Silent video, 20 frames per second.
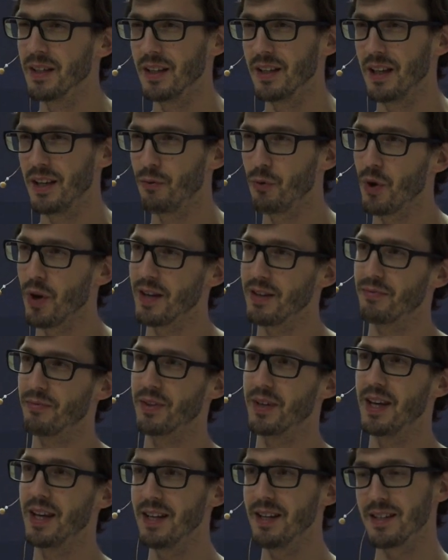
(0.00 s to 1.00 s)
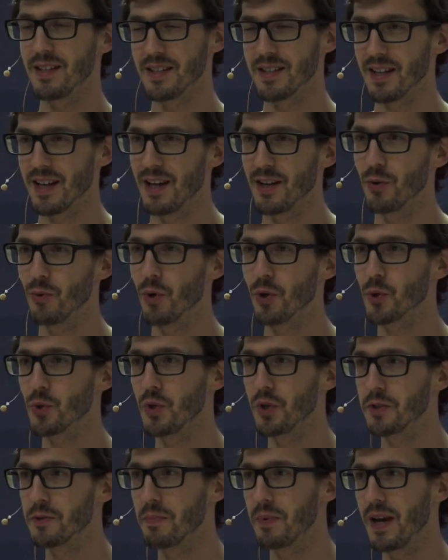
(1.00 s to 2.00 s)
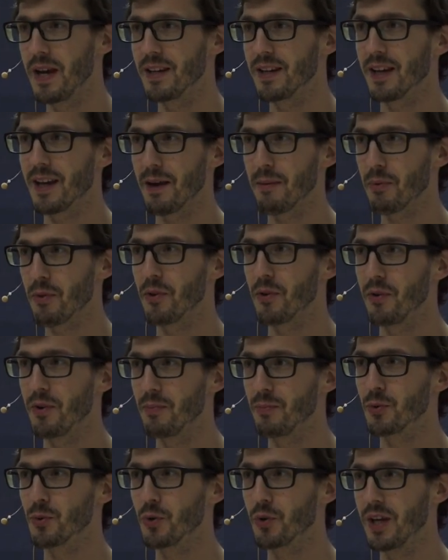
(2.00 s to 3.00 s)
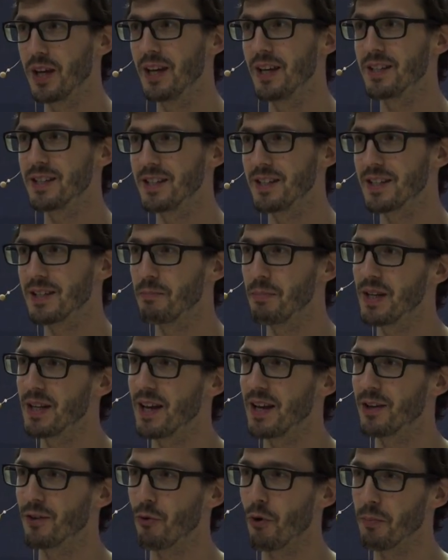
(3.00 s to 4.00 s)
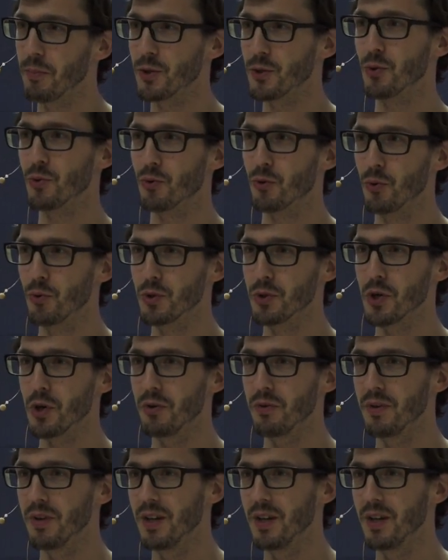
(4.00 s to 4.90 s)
if you have kids and you want to explain the CAP theorem to kids, it's a bit like Robinson Crusoe,